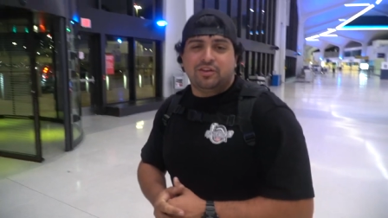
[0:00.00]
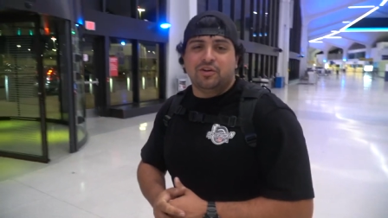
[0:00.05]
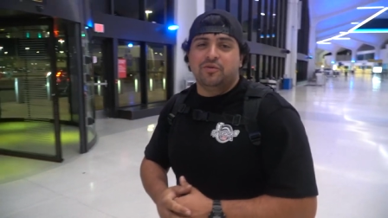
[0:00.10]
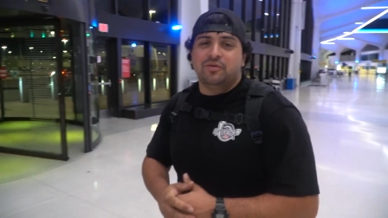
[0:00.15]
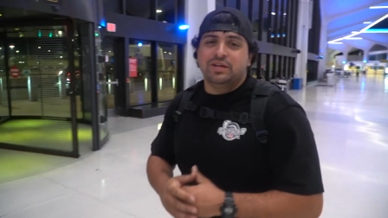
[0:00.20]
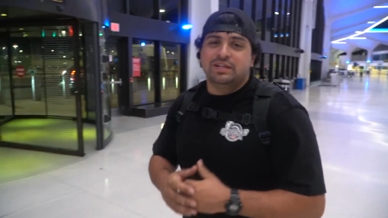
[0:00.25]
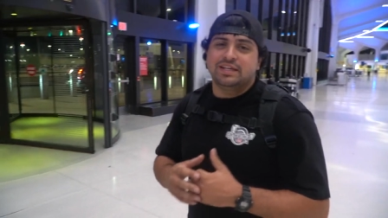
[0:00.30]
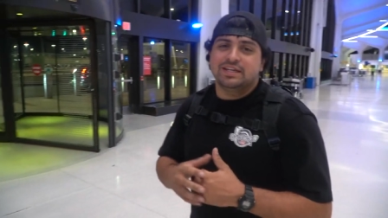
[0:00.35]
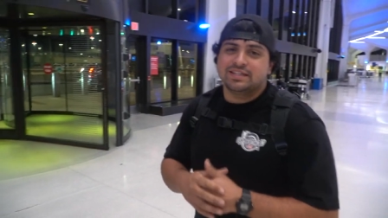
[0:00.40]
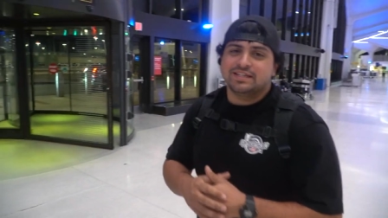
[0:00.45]
Dude,
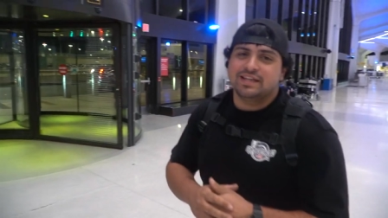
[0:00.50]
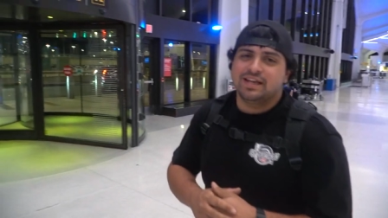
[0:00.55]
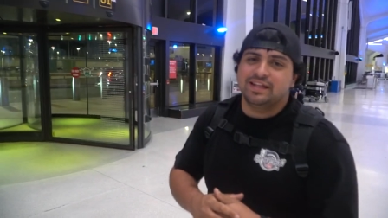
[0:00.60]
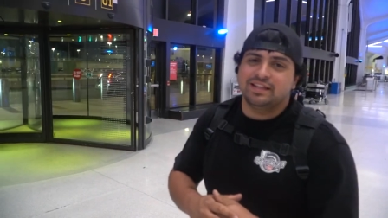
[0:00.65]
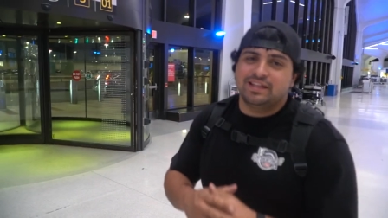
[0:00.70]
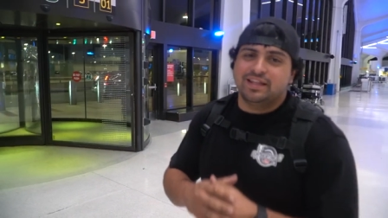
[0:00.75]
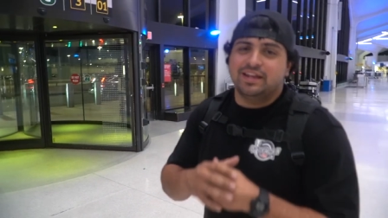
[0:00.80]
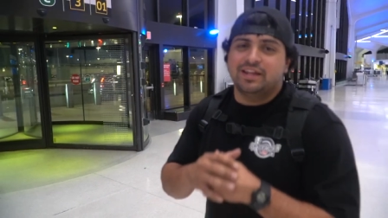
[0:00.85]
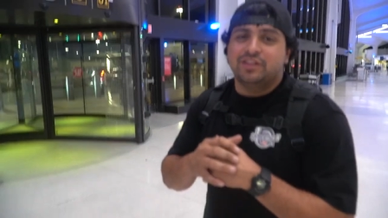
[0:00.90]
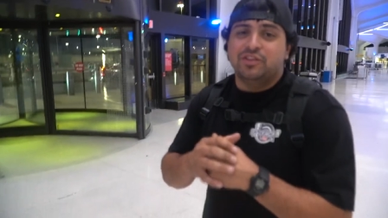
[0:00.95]
we just
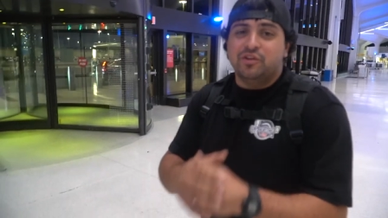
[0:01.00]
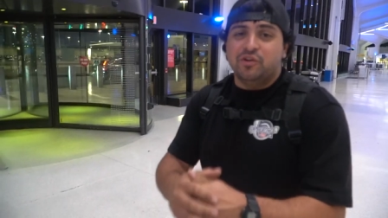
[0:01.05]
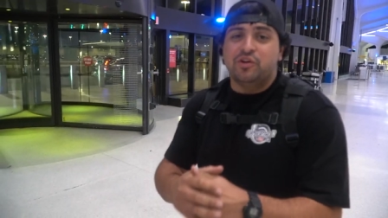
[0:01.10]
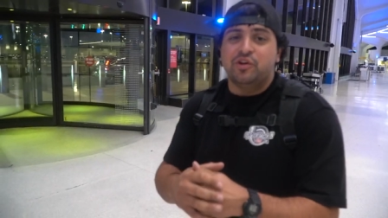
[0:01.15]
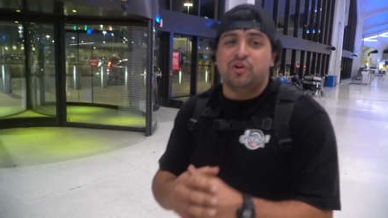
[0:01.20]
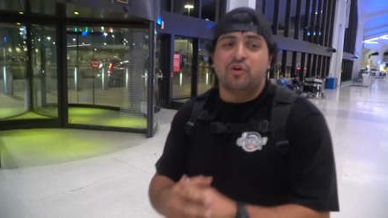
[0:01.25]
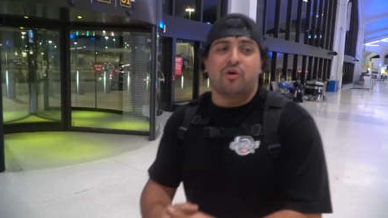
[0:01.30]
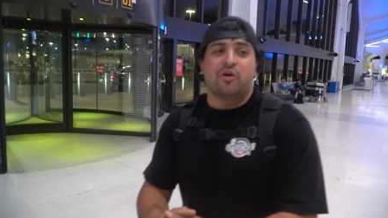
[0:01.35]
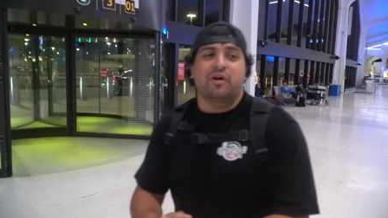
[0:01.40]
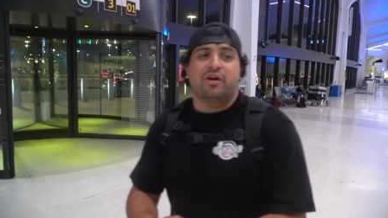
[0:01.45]
landed in New
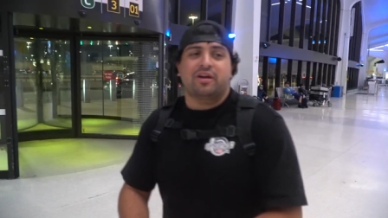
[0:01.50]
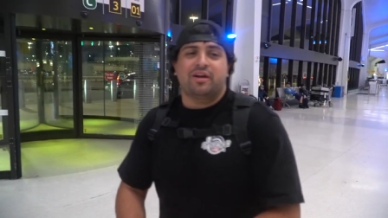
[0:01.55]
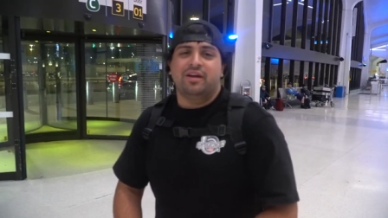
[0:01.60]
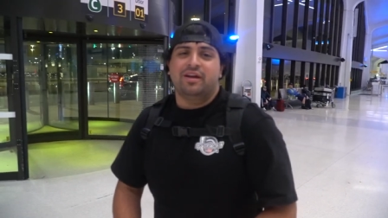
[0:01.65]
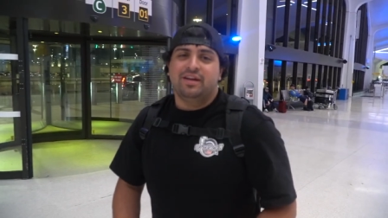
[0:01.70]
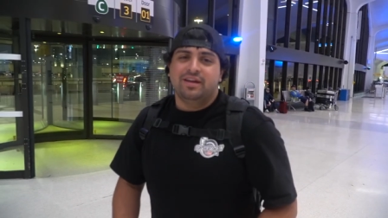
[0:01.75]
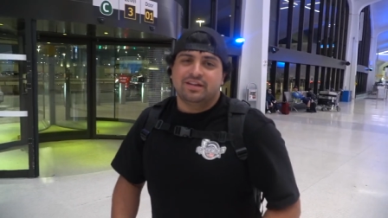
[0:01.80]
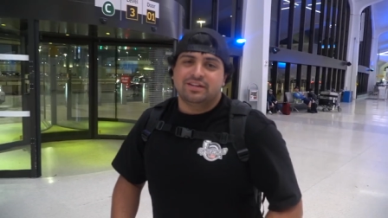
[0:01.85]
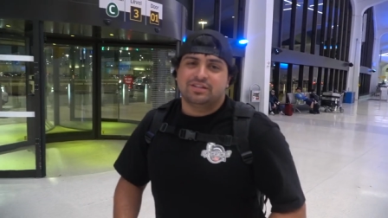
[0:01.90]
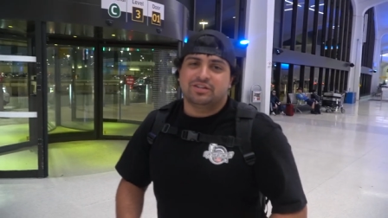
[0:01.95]
York.
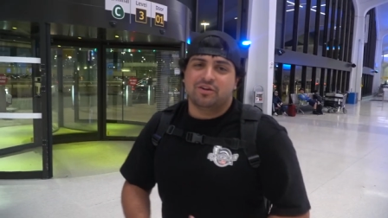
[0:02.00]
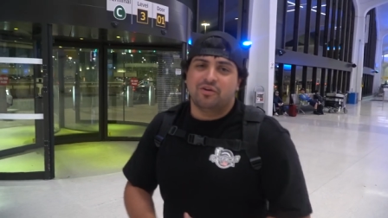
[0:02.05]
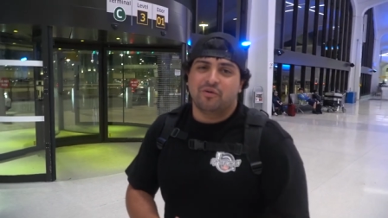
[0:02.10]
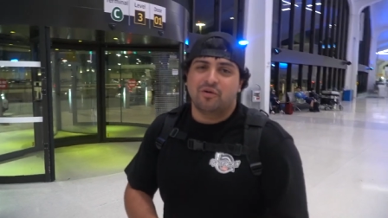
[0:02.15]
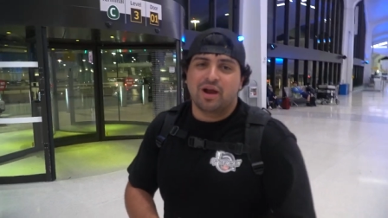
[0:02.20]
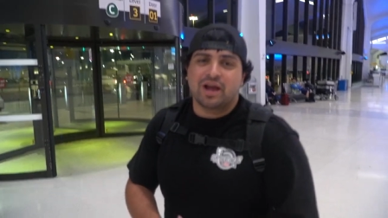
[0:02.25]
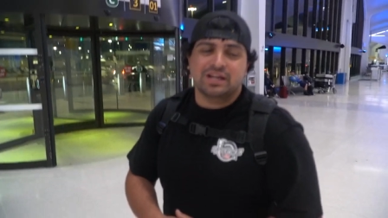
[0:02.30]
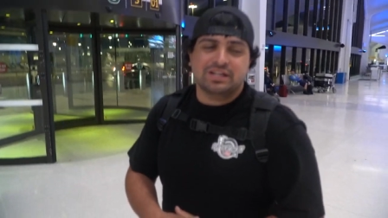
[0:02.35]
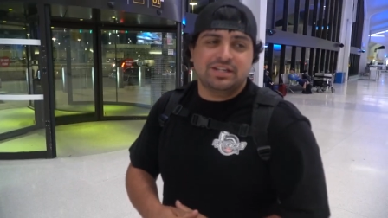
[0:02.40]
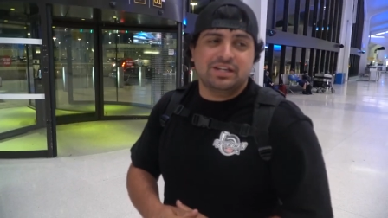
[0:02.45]
So
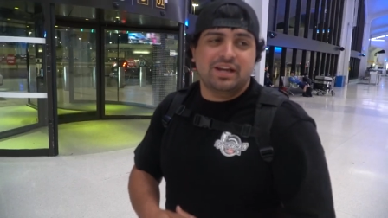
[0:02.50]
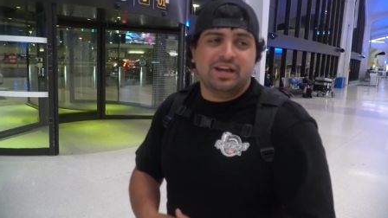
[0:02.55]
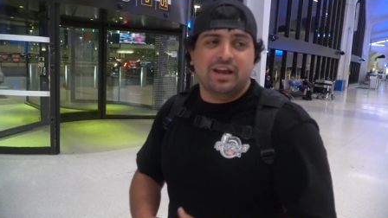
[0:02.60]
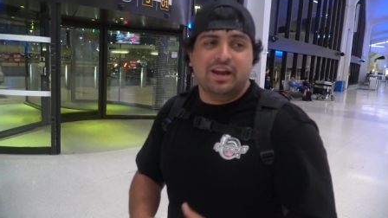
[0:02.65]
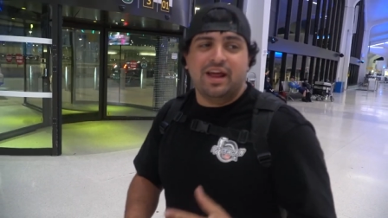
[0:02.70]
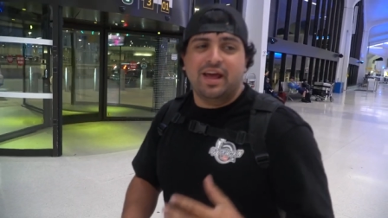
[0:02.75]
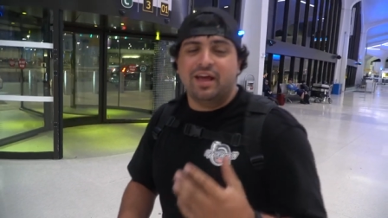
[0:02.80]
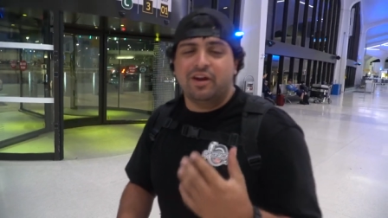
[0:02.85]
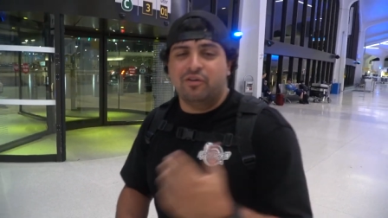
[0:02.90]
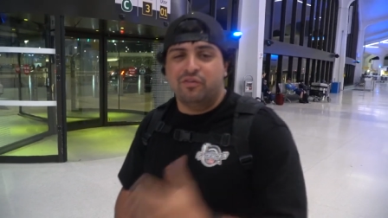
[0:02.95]
we're actually
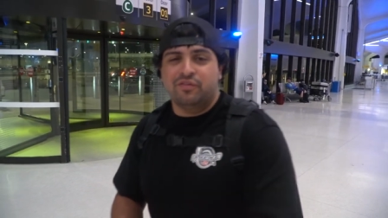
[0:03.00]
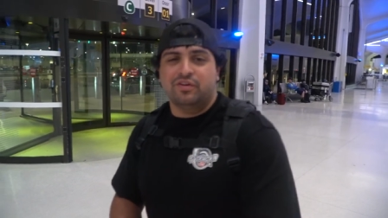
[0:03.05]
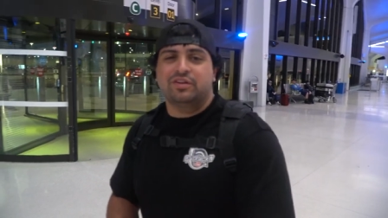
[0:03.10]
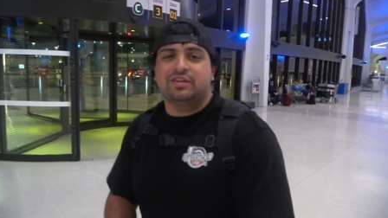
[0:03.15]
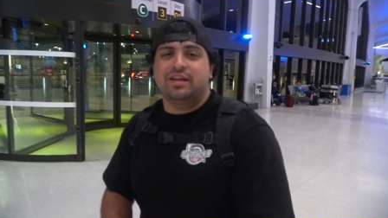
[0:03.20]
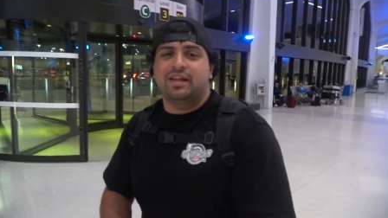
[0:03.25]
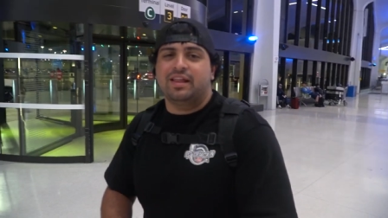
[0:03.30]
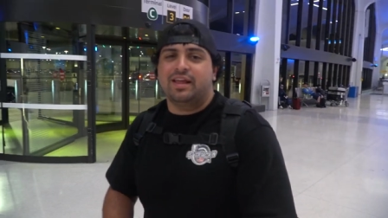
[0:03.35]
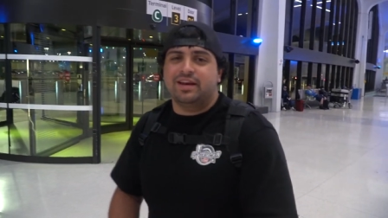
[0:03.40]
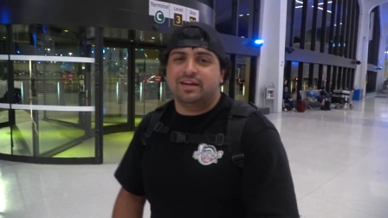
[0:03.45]
gonna head over
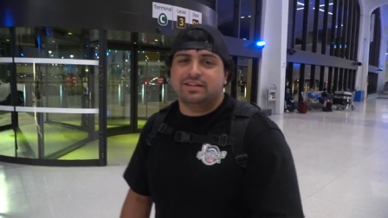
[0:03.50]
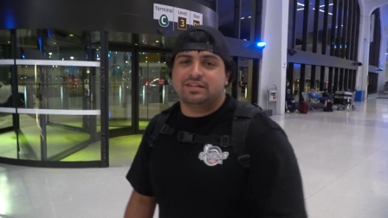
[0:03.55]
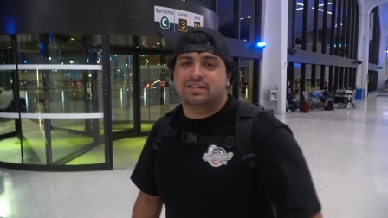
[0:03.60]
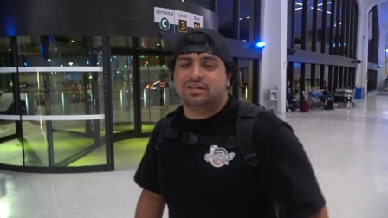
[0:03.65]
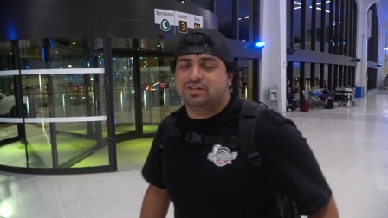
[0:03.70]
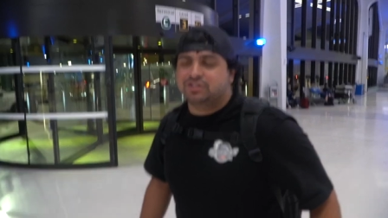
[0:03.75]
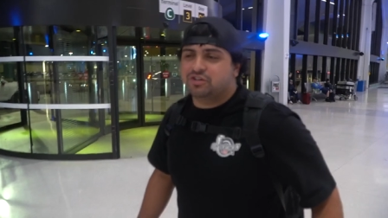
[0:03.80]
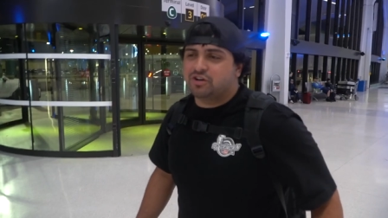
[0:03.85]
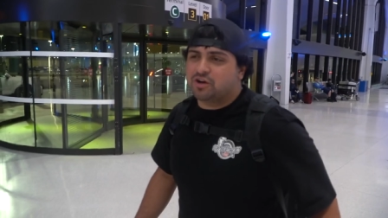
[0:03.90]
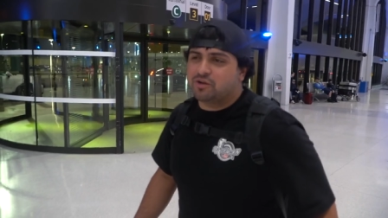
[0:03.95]
to Atlantic
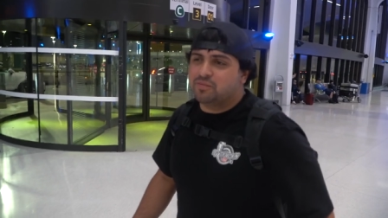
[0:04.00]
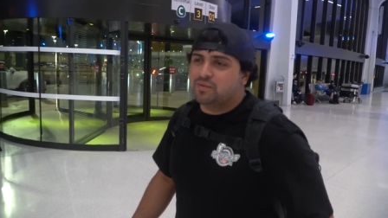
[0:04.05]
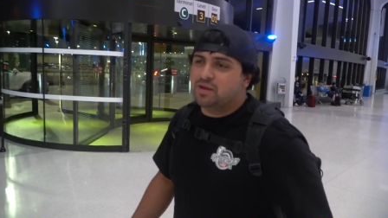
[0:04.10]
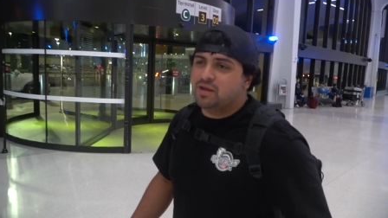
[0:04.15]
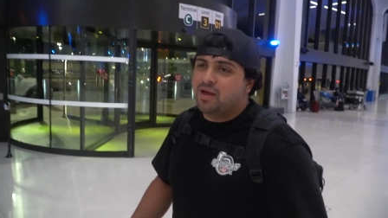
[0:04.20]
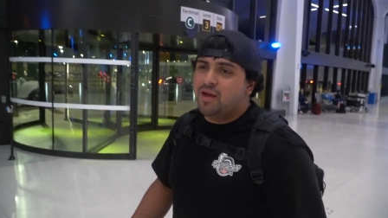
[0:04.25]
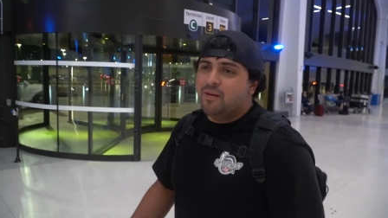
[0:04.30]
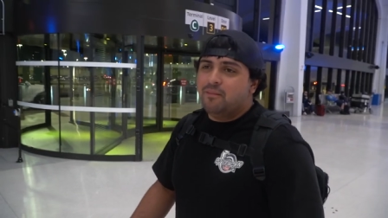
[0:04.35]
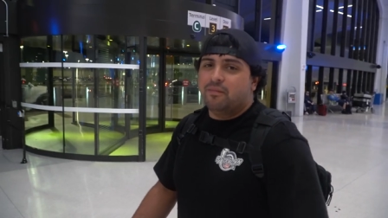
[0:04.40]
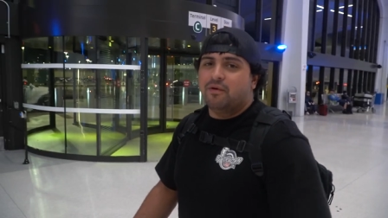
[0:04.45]
City Truck Meet.